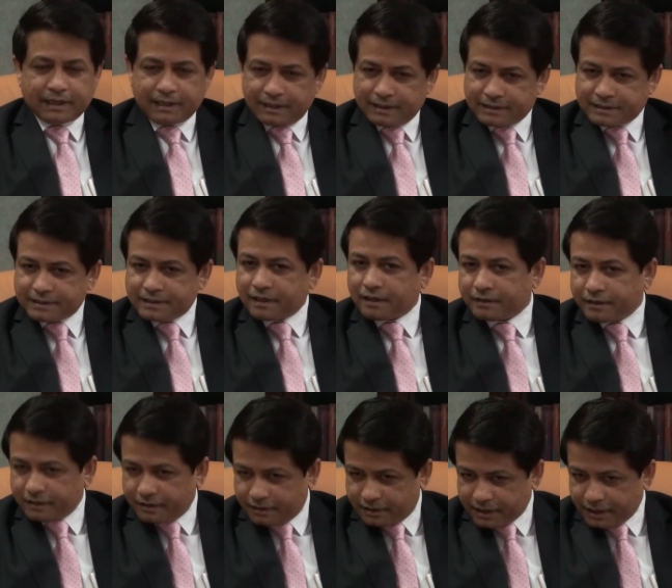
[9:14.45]
I
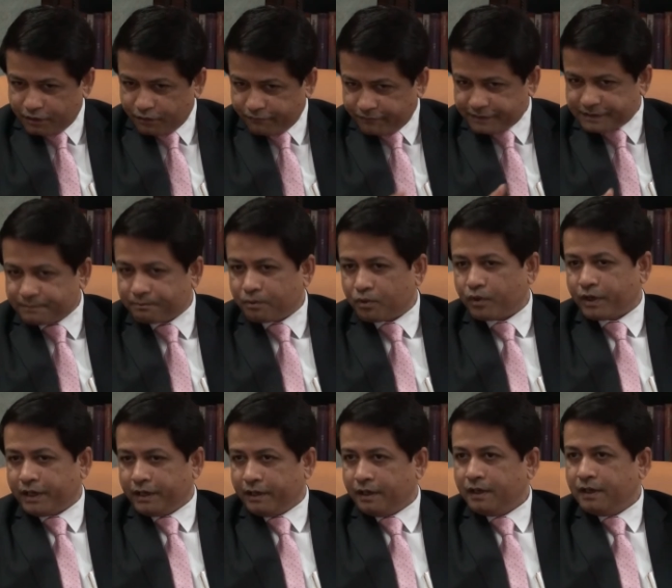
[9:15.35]
started kind of
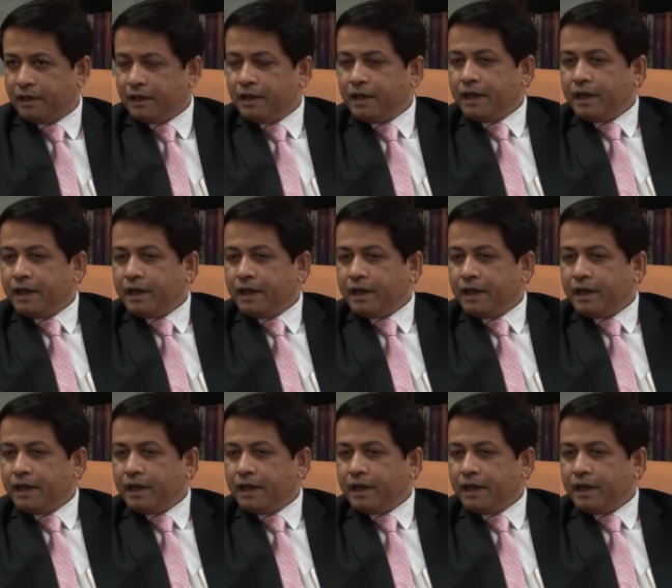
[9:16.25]
exploring